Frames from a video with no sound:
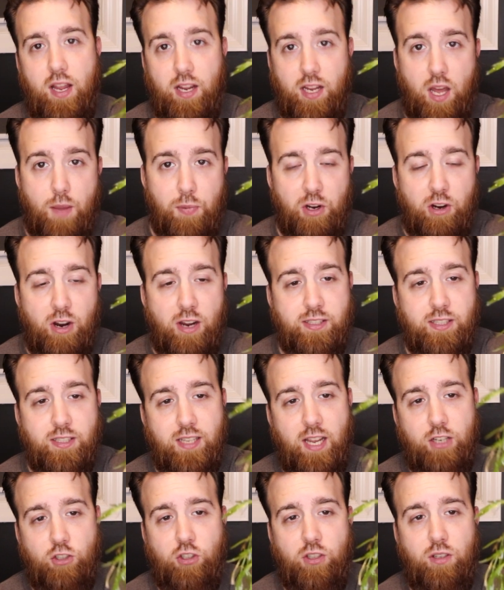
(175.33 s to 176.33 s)
And guppy grass
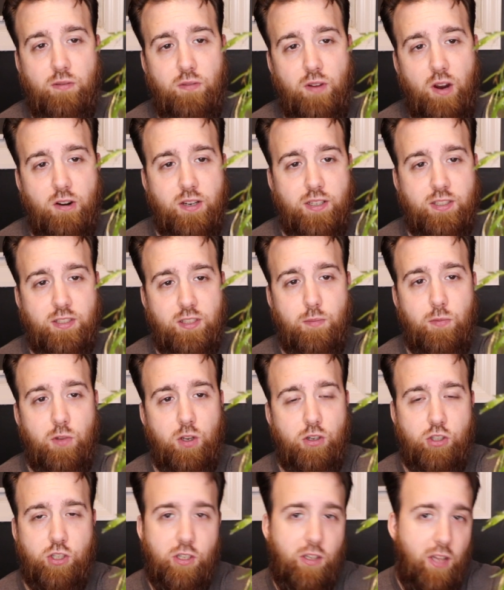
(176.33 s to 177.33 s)
is actually very
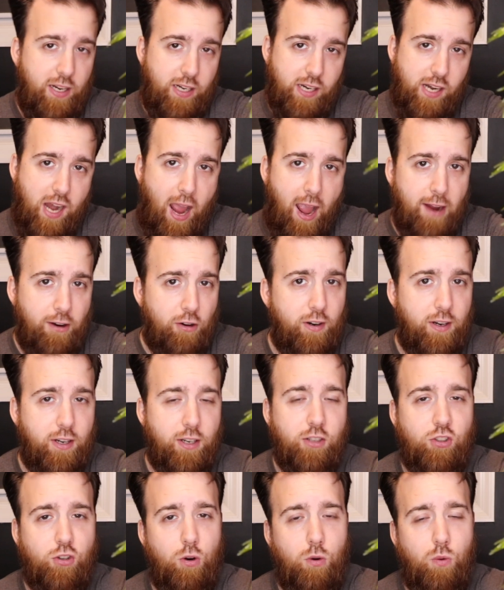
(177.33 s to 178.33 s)
similar to like
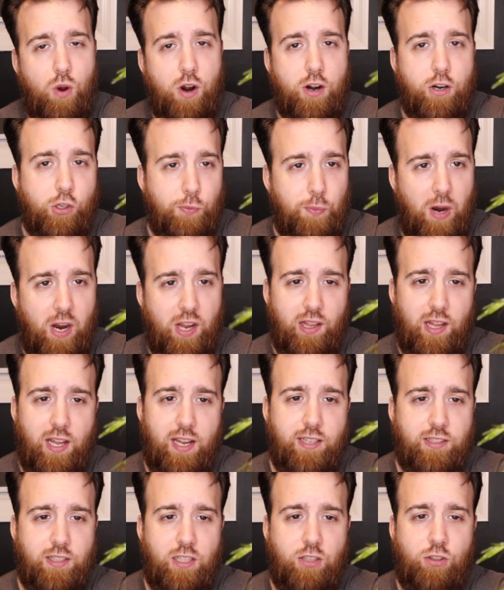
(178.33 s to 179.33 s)
anacris or water sprite
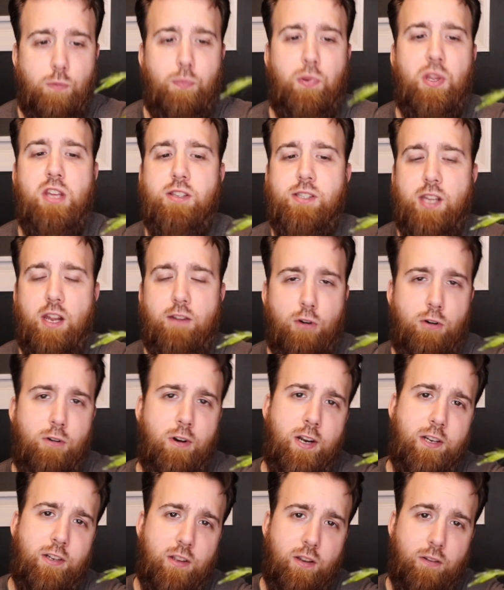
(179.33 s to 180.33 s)
lace. These are plants that I've
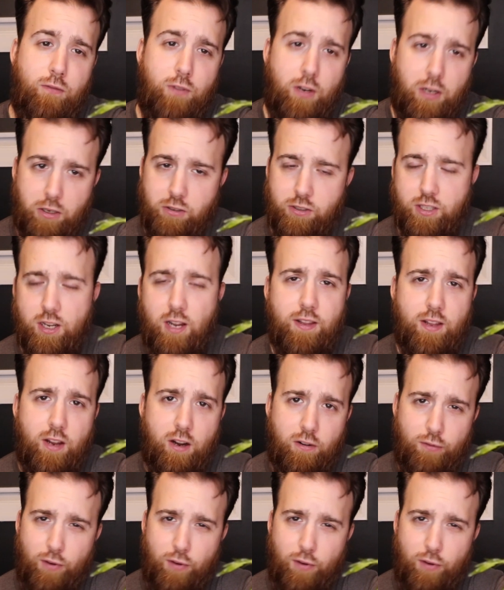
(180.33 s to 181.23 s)
already done videos on that are